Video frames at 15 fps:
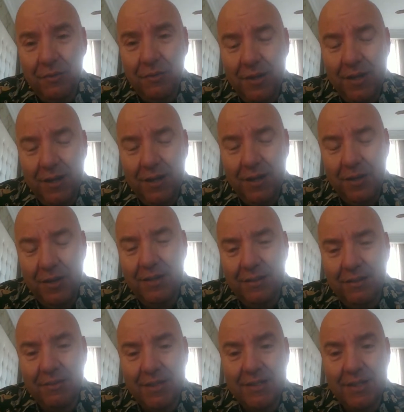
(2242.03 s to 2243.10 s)
really really
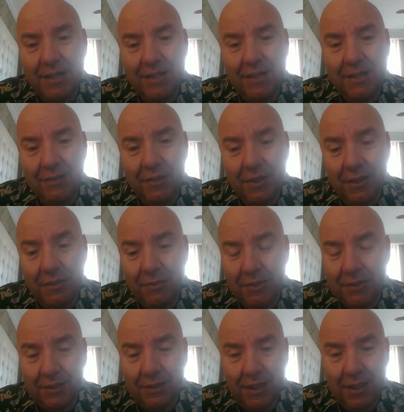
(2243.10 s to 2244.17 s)
interesting, and there
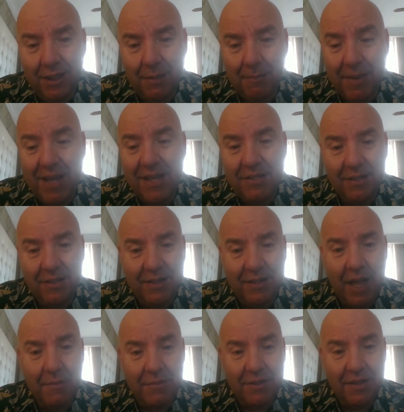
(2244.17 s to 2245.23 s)
was an amazing
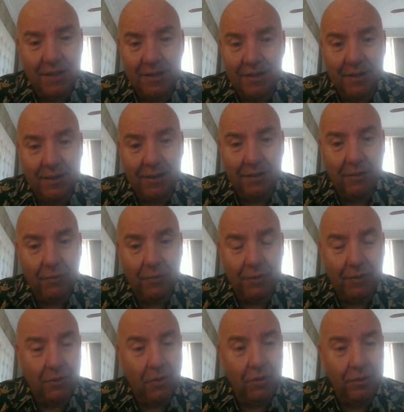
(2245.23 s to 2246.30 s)
times there with
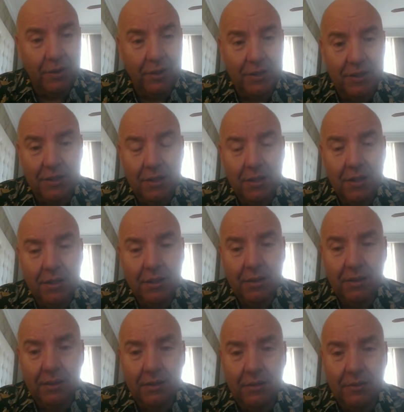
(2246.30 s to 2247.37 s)
all these
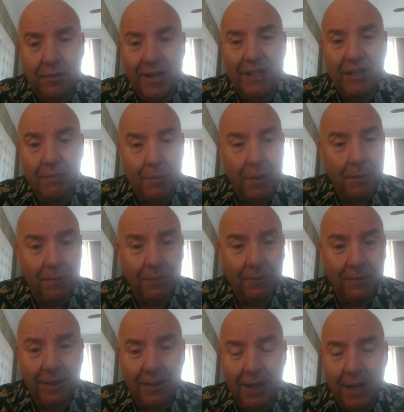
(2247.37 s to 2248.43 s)
creative
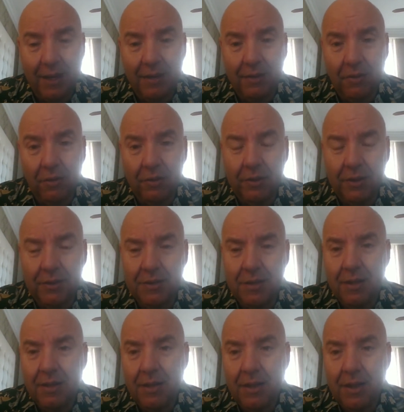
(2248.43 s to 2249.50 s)
people and all this
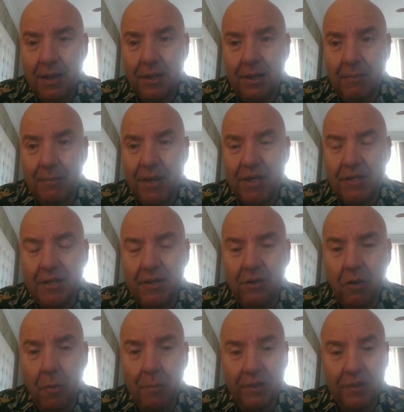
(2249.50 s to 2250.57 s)
amazing
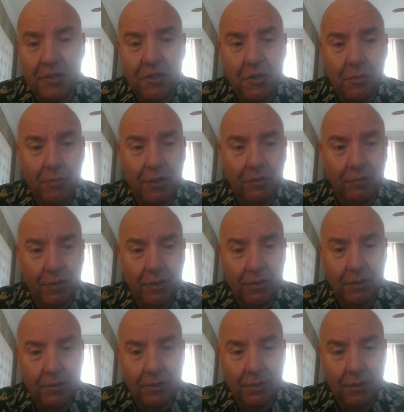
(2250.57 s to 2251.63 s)
competition
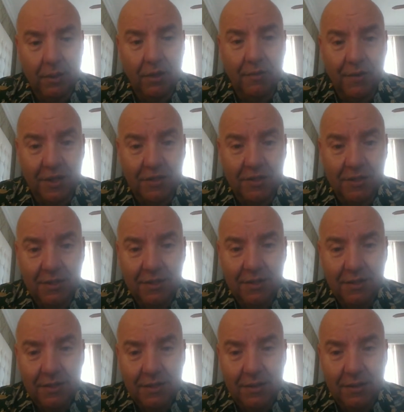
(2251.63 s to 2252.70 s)
between all of us,
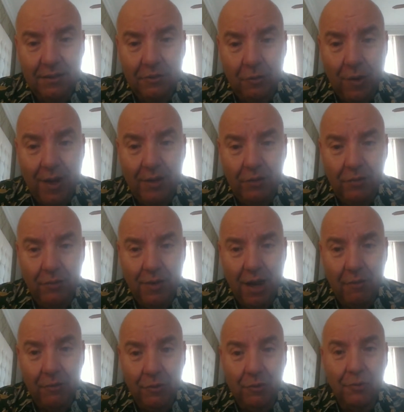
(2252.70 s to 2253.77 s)
trying to
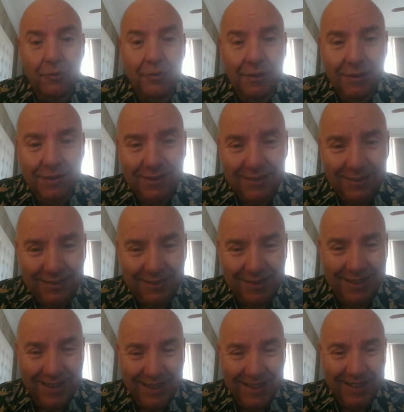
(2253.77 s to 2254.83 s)
outdo
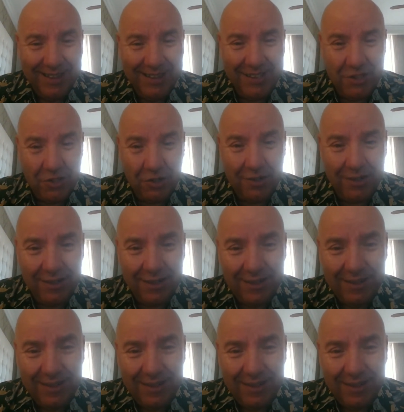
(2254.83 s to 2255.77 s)
each other.